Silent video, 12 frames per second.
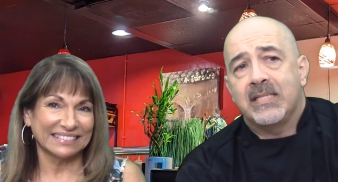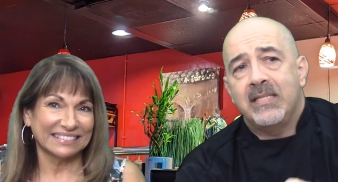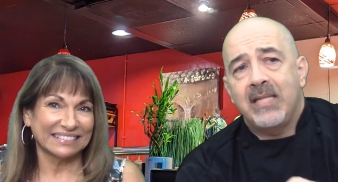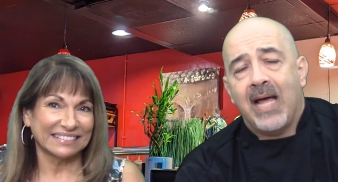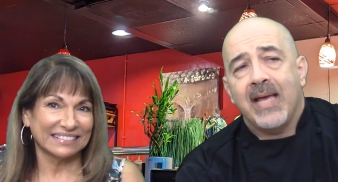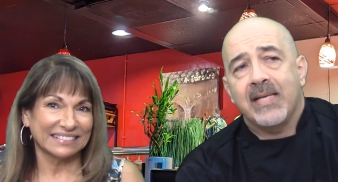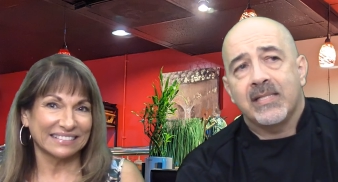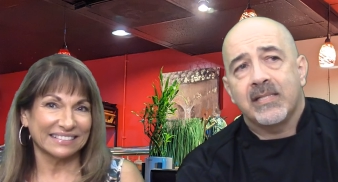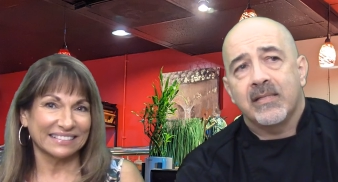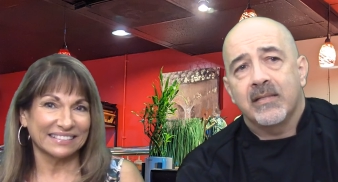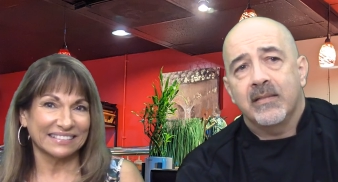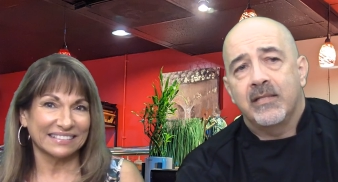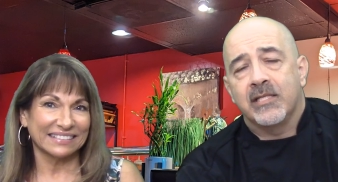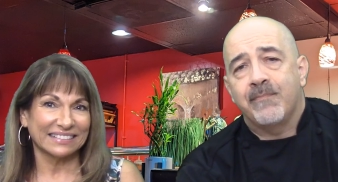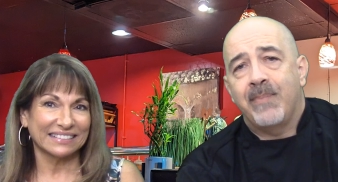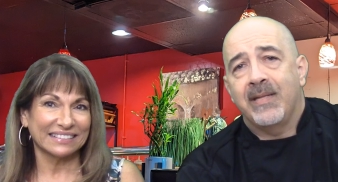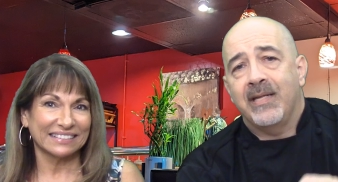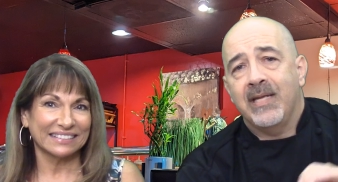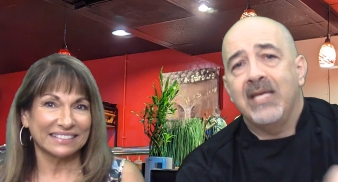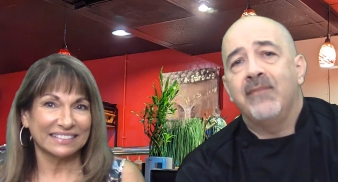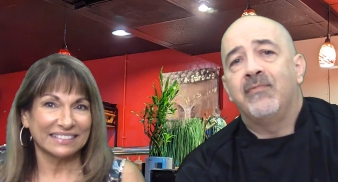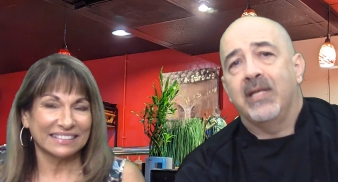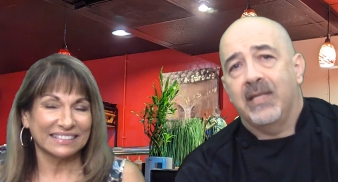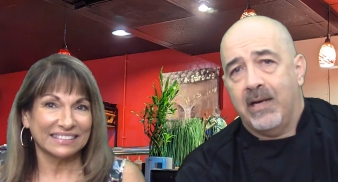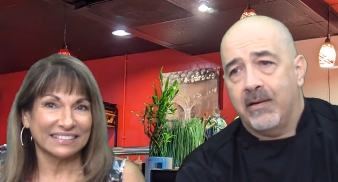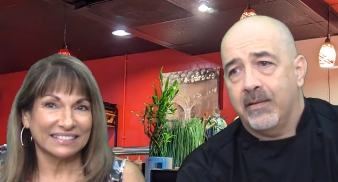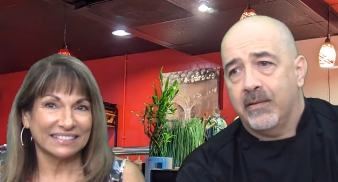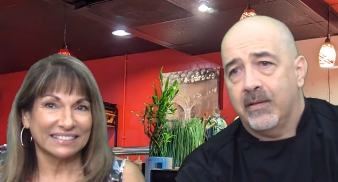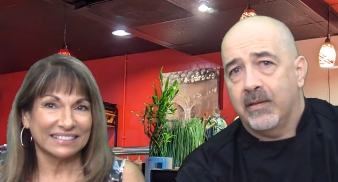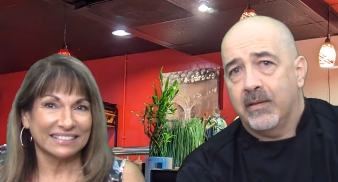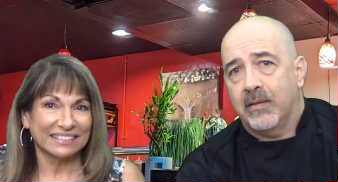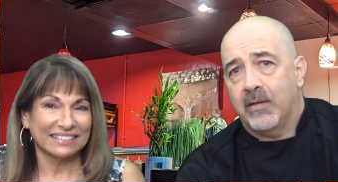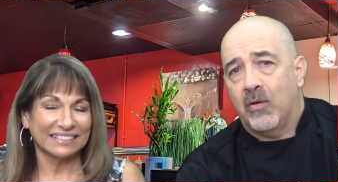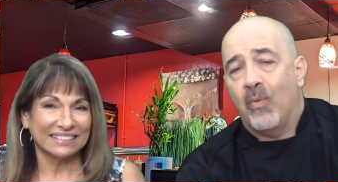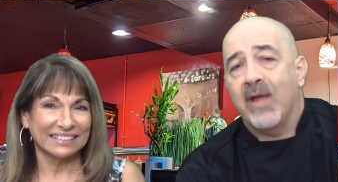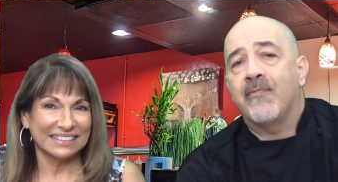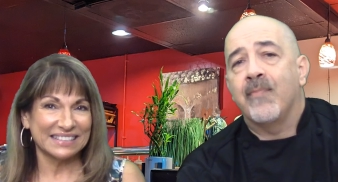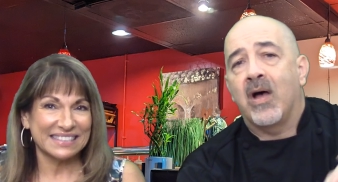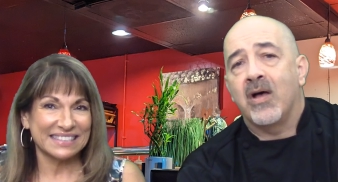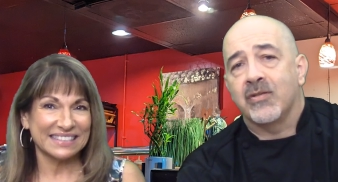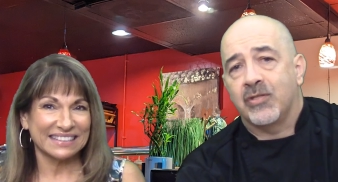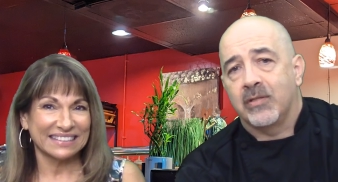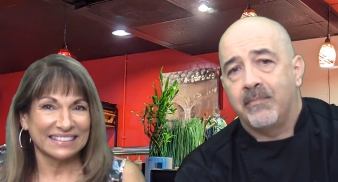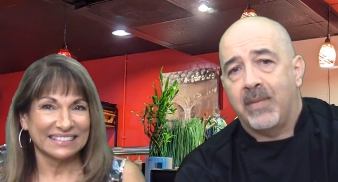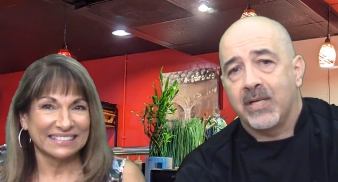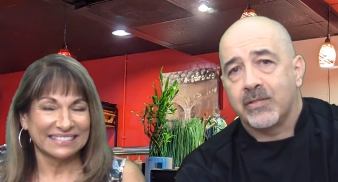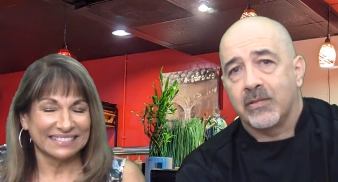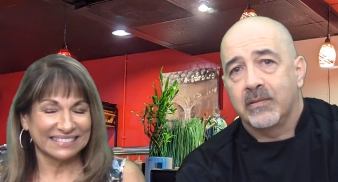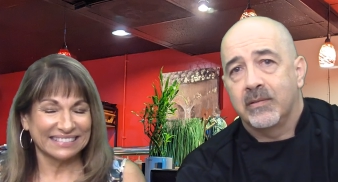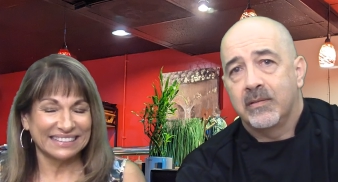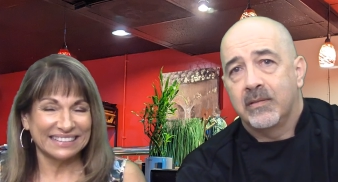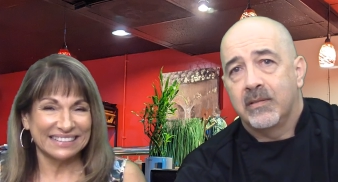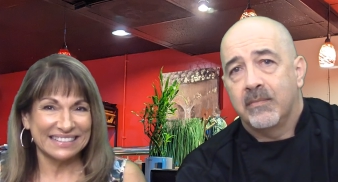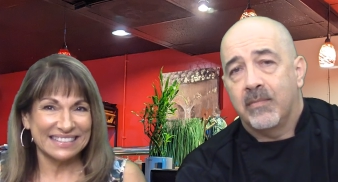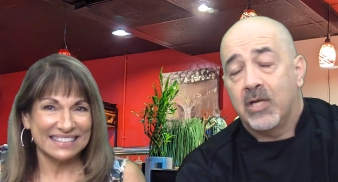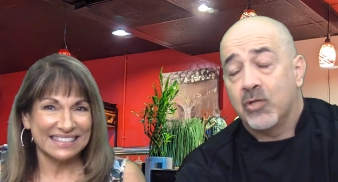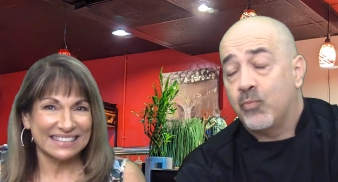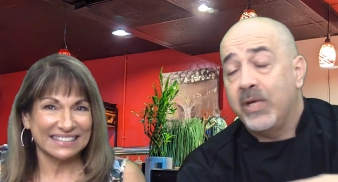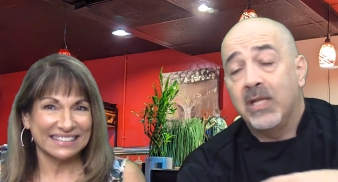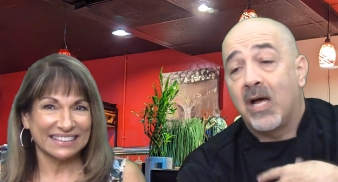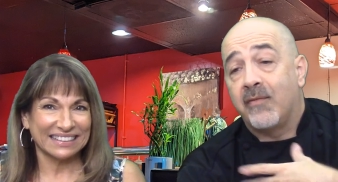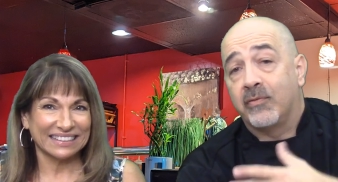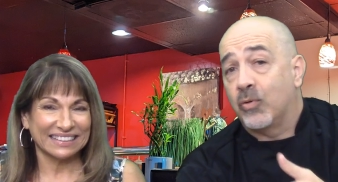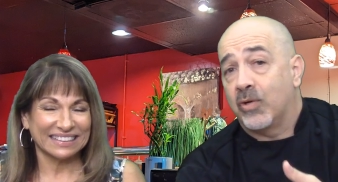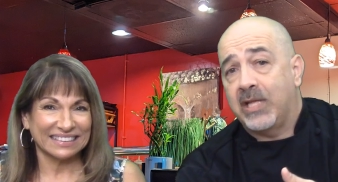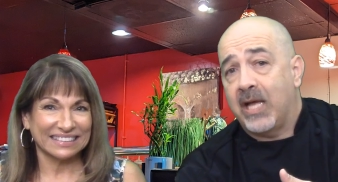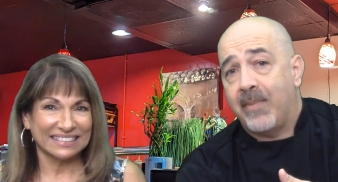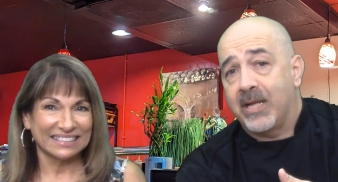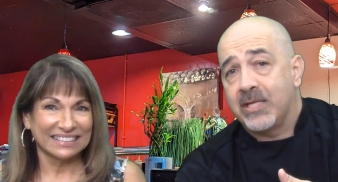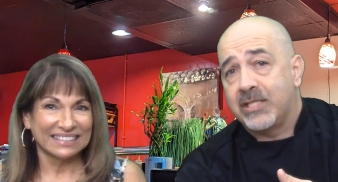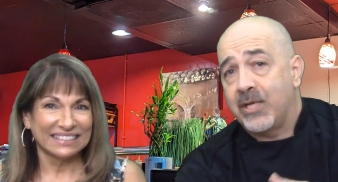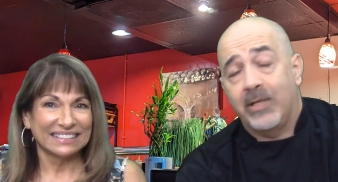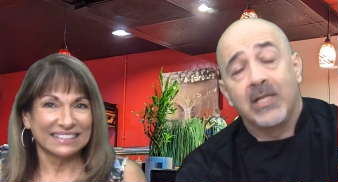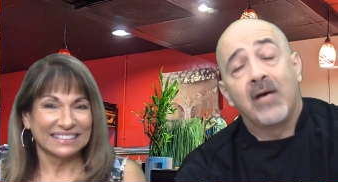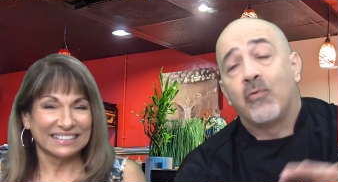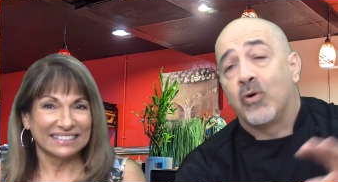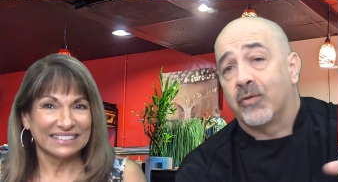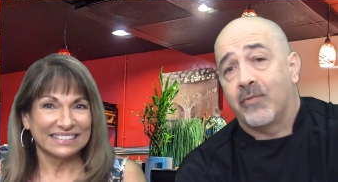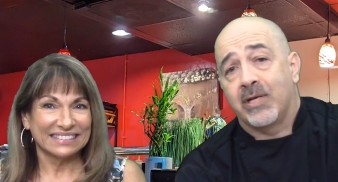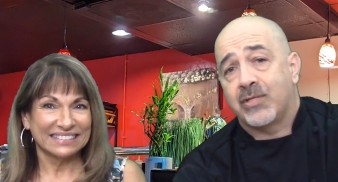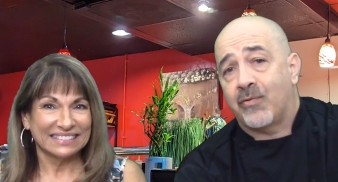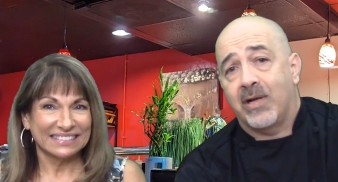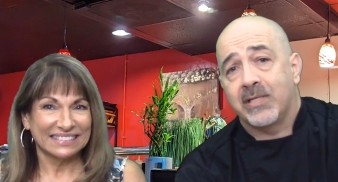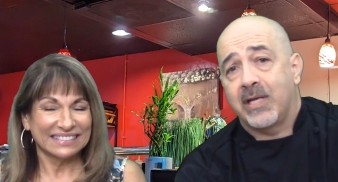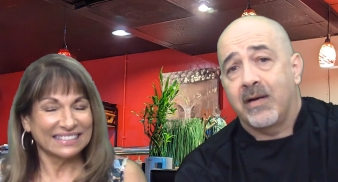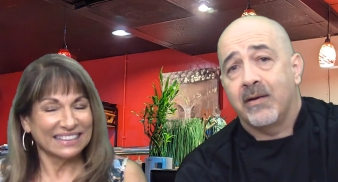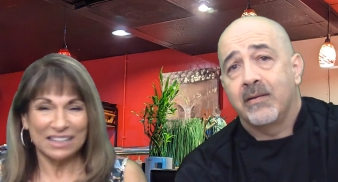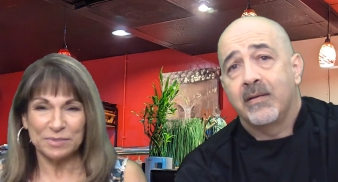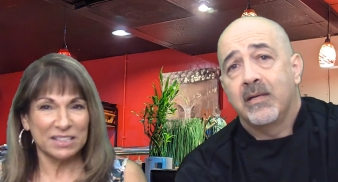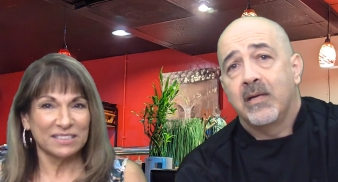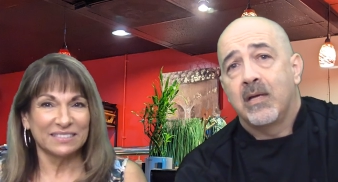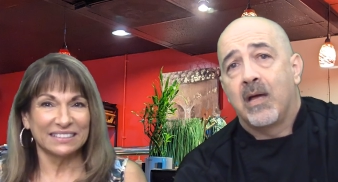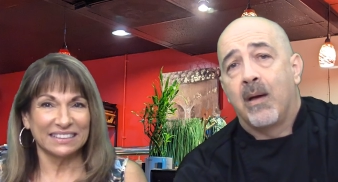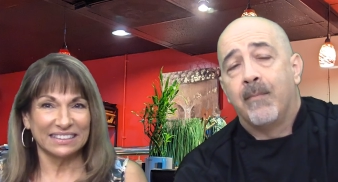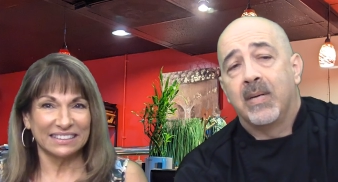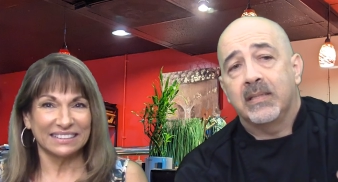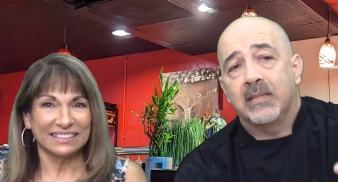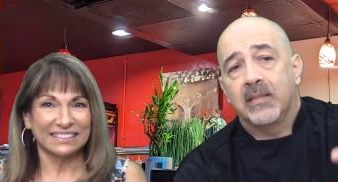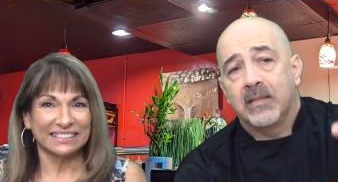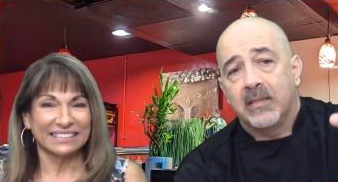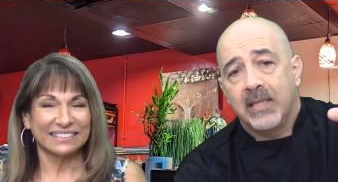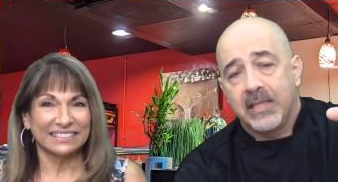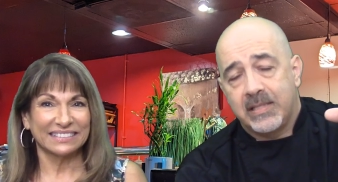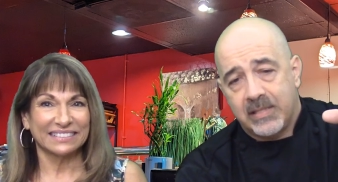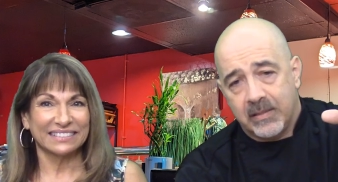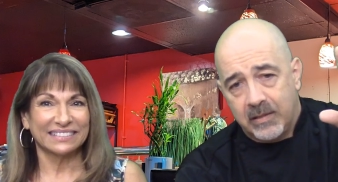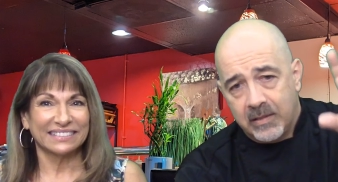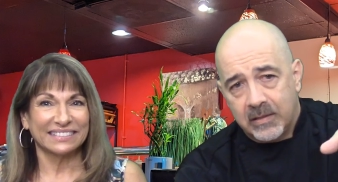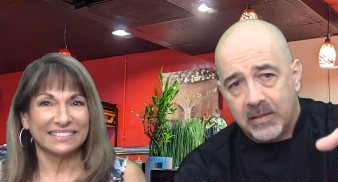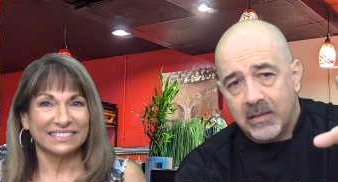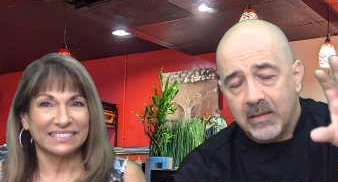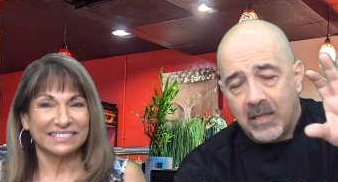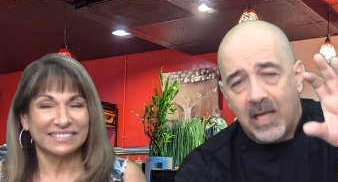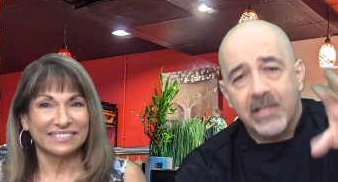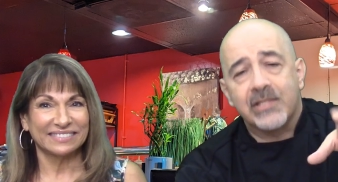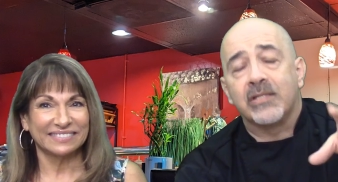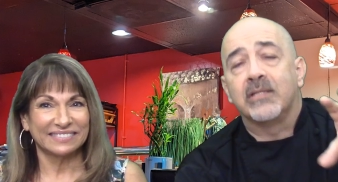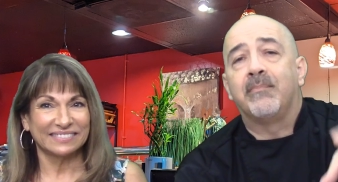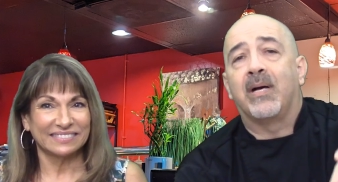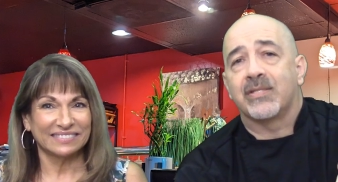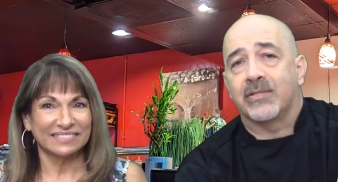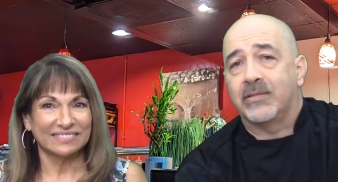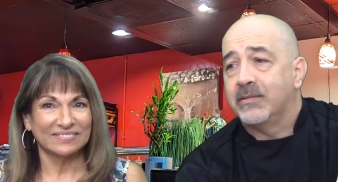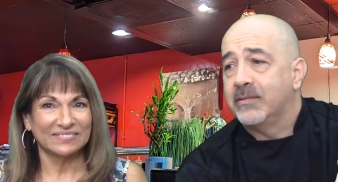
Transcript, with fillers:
Speaker 1: nice to spend an evening there away it from is. the hustle and bustle. It is. Because we love Lauderdale by the Sea. We love all the restaurants there. Absolutely. But it's a little hustle and bustle.